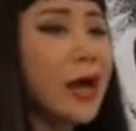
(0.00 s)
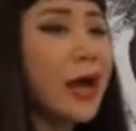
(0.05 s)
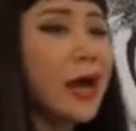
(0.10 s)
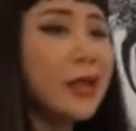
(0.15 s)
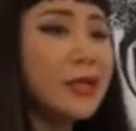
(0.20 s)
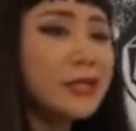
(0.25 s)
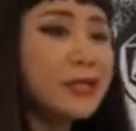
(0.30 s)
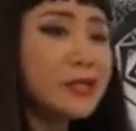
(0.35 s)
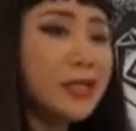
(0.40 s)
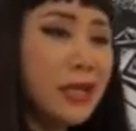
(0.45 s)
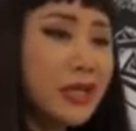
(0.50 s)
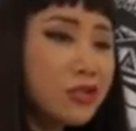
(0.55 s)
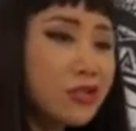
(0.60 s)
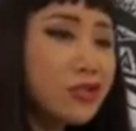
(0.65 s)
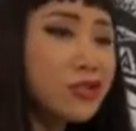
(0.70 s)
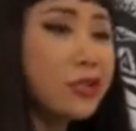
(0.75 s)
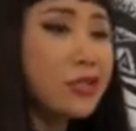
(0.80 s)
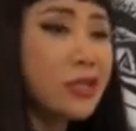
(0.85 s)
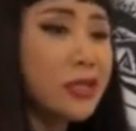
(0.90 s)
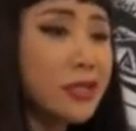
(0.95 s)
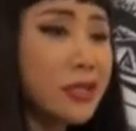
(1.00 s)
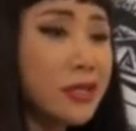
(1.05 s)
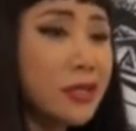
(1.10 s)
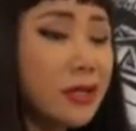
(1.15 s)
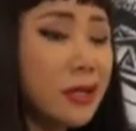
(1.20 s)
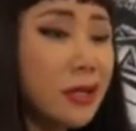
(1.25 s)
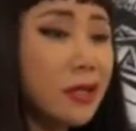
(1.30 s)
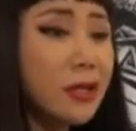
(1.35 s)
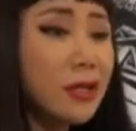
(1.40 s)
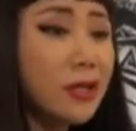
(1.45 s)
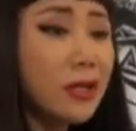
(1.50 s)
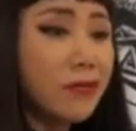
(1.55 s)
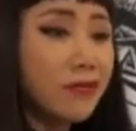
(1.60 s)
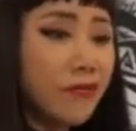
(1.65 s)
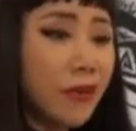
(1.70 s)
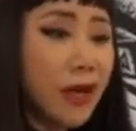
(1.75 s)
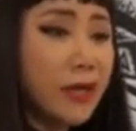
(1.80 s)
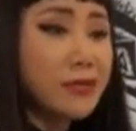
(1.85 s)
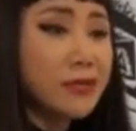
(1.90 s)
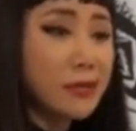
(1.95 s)
I intentionally
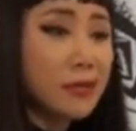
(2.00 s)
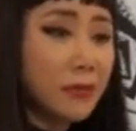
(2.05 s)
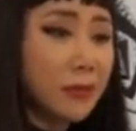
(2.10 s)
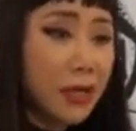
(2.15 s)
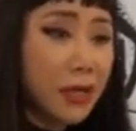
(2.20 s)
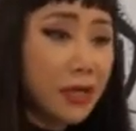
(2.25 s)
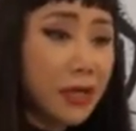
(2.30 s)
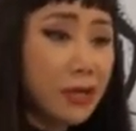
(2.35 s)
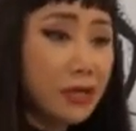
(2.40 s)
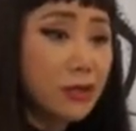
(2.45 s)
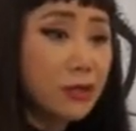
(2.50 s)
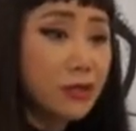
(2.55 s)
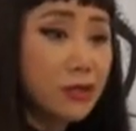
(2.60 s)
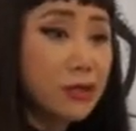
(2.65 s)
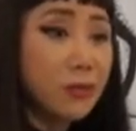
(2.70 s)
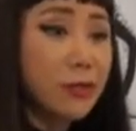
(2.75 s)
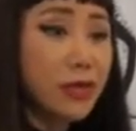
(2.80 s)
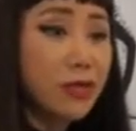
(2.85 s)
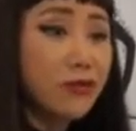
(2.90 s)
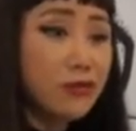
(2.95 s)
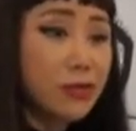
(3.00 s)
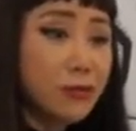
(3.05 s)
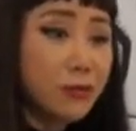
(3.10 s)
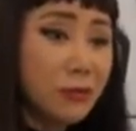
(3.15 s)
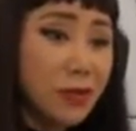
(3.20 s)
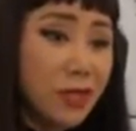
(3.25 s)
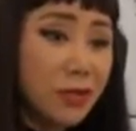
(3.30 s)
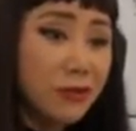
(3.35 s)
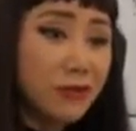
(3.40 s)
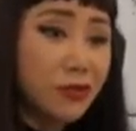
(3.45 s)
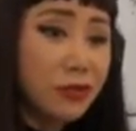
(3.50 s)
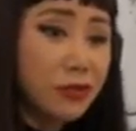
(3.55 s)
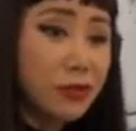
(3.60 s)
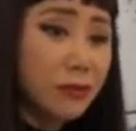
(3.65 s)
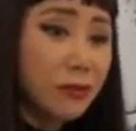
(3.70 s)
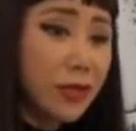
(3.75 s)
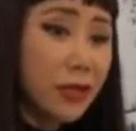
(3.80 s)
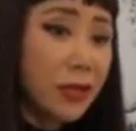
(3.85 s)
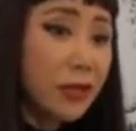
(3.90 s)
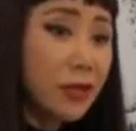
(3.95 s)
invite somebody, somebody was meaningful
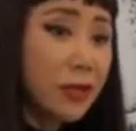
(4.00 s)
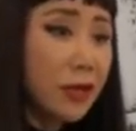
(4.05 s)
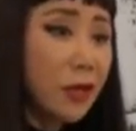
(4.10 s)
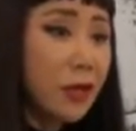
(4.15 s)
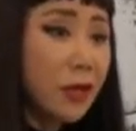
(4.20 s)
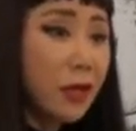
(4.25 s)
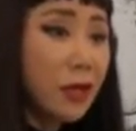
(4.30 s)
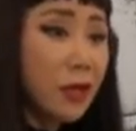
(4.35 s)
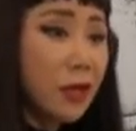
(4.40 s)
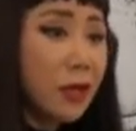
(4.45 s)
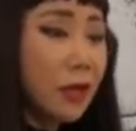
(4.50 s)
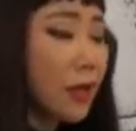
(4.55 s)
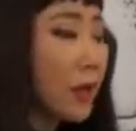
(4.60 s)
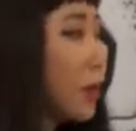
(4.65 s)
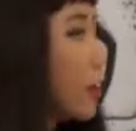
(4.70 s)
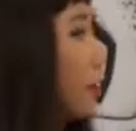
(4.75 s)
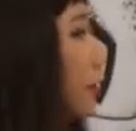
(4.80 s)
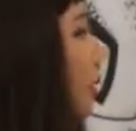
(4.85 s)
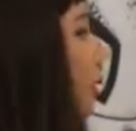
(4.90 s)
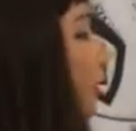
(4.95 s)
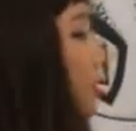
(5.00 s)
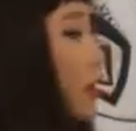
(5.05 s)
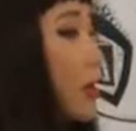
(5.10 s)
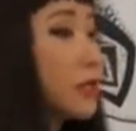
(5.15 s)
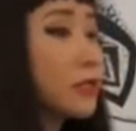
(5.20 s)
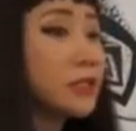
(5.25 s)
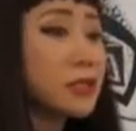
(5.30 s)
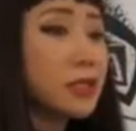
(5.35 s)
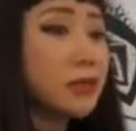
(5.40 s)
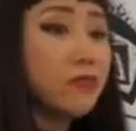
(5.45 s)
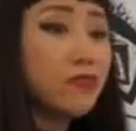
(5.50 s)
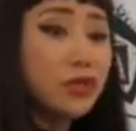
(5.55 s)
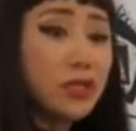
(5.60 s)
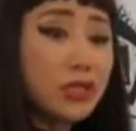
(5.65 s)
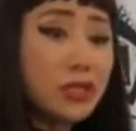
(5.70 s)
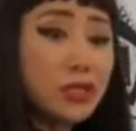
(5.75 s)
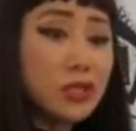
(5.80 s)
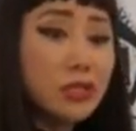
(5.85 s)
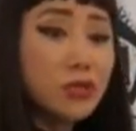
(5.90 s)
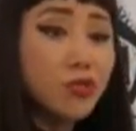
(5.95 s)
to me, and I ask him,
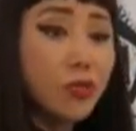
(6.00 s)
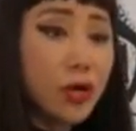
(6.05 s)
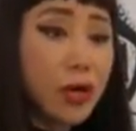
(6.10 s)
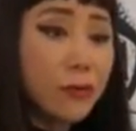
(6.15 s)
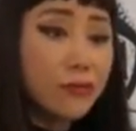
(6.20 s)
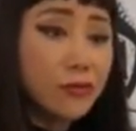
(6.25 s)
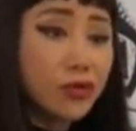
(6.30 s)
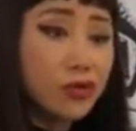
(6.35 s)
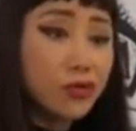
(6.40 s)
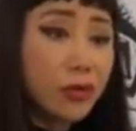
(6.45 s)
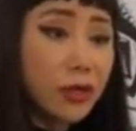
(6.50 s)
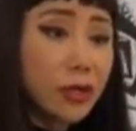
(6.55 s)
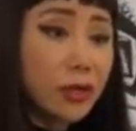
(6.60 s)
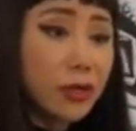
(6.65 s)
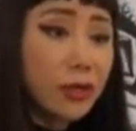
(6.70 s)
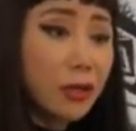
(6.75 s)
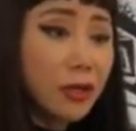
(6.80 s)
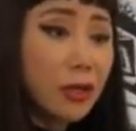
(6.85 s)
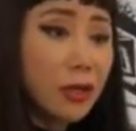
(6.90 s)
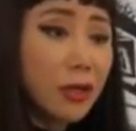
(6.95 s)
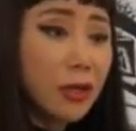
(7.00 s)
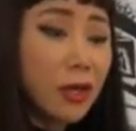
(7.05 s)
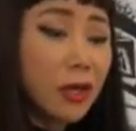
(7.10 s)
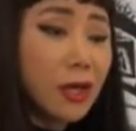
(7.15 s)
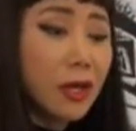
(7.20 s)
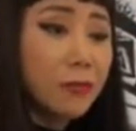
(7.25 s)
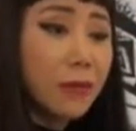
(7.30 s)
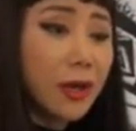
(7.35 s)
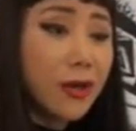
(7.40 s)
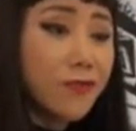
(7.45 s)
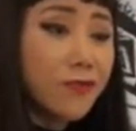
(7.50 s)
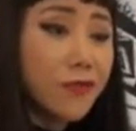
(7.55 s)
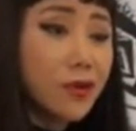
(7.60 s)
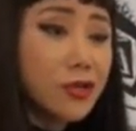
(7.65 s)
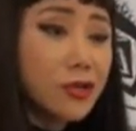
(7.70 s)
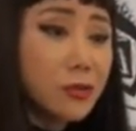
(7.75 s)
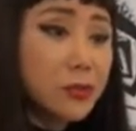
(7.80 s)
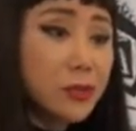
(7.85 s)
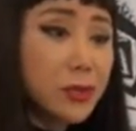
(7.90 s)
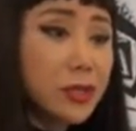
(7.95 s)
this is what I'm doing and my
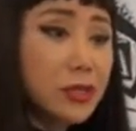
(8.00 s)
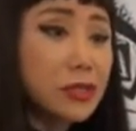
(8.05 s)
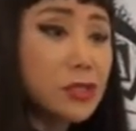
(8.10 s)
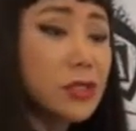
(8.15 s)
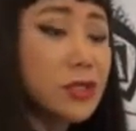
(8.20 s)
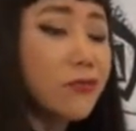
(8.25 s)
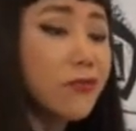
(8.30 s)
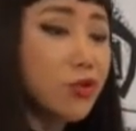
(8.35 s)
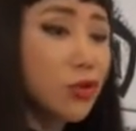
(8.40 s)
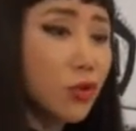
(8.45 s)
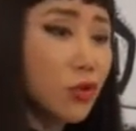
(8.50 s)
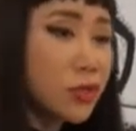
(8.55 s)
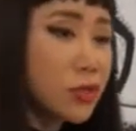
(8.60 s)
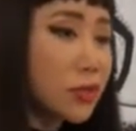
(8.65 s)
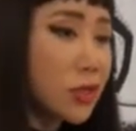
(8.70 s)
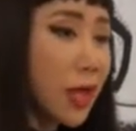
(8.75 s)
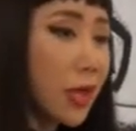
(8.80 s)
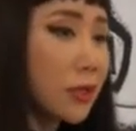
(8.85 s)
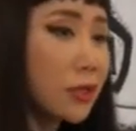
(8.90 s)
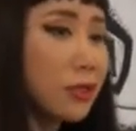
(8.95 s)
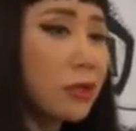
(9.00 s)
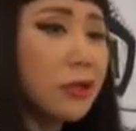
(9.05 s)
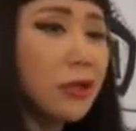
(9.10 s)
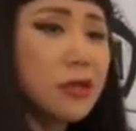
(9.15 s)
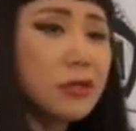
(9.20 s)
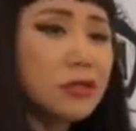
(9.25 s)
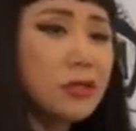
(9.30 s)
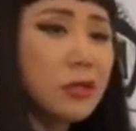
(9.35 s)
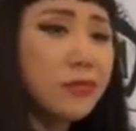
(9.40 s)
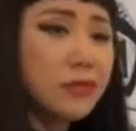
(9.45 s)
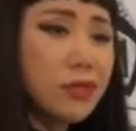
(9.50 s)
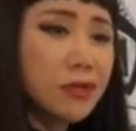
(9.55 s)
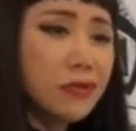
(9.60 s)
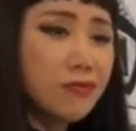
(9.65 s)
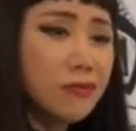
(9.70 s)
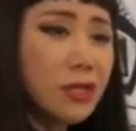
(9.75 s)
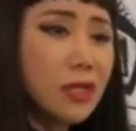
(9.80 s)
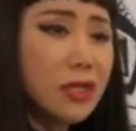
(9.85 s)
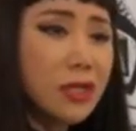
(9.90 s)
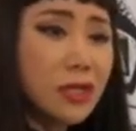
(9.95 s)
first piece, even though it's not good, there's
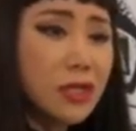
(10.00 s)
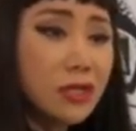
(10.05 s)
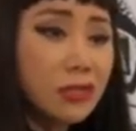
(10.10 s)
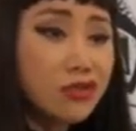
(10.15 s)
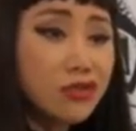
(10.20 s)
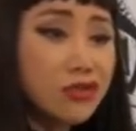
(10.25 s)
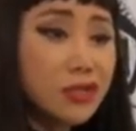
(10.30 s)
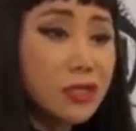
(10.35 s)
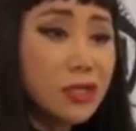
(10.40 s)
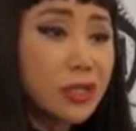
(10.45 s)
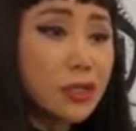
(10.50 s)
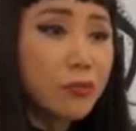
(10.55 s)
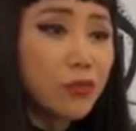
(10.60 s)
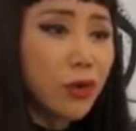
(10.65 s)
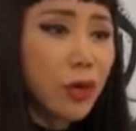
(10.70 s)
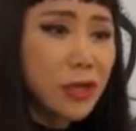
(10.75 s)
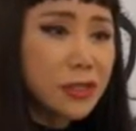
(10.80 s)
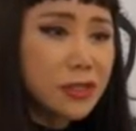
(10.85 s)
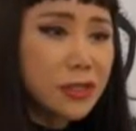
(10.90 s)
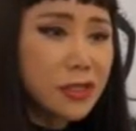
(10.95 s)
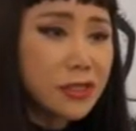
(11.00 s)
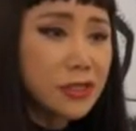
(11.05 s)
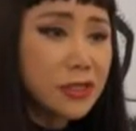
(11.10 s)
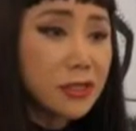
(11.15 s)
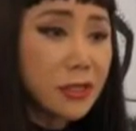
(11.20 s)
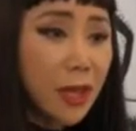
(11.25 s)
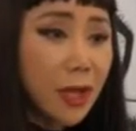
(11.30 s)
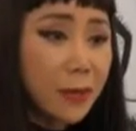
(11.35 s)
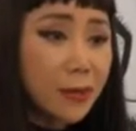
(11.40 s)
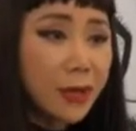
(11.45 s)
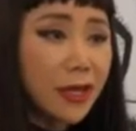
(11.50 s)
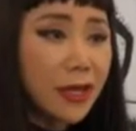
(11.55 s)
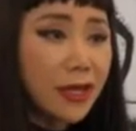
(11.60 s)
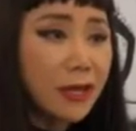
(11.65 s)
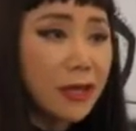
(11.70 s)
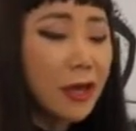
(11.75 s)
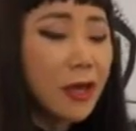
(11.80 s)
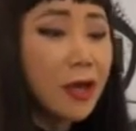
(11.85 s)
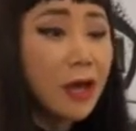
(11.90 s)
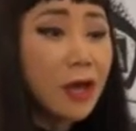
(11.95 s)
something really interesting process is
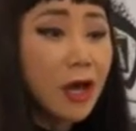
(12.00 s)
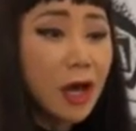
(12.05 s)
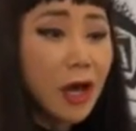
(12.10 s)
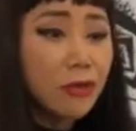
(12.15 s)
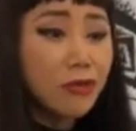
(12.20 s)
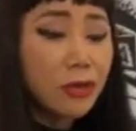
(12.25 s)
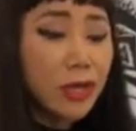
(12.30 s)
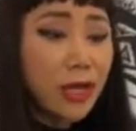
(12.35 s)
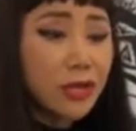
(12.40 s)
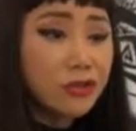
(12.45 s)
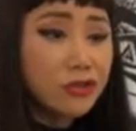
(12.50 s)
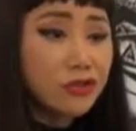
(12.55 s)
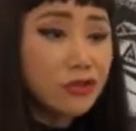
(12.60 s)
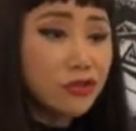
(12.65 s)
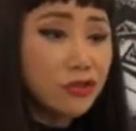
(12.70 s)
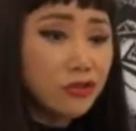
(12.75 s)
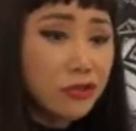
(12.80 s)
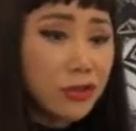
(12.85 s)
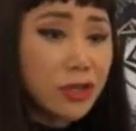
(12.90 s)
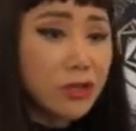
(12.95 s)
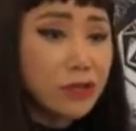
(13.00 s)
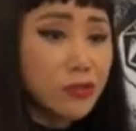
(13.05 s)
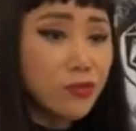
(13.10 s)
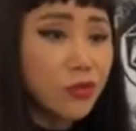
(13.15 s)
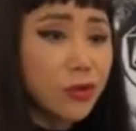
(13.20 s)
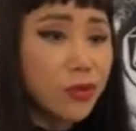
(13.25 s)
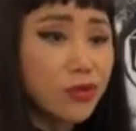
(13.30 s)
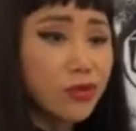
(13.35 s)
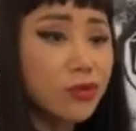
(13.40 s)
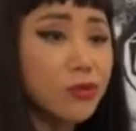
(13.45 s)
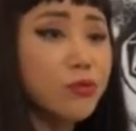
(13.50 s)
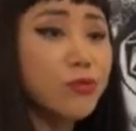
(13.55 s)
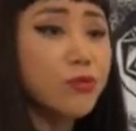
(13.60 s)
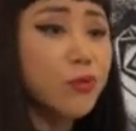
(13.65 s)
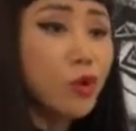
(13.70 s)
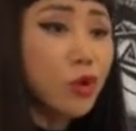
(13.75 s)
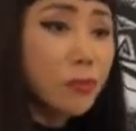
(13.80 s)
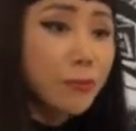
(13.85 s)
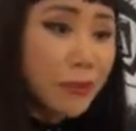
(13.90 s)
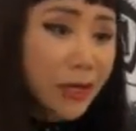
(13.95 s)
happening. I would like to do this with you,
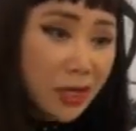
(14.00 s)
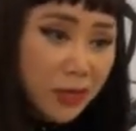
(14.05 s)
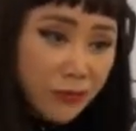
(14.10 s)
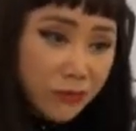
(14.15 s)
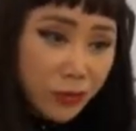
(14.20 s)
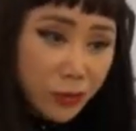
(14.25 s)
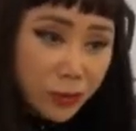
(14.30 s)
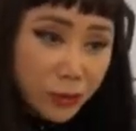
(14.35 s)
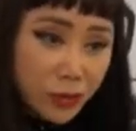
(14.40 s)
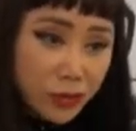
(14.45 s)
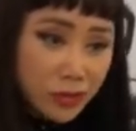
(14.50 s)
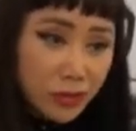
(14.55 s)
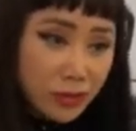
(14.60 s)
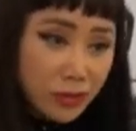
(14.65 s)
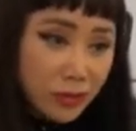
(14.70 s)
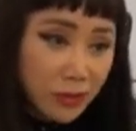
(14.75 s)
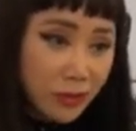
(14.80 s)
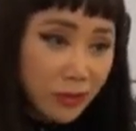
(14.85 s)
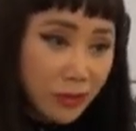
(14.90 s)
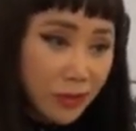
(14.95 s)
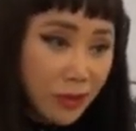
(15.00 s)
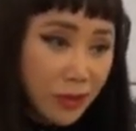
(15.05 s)
more meaningful person.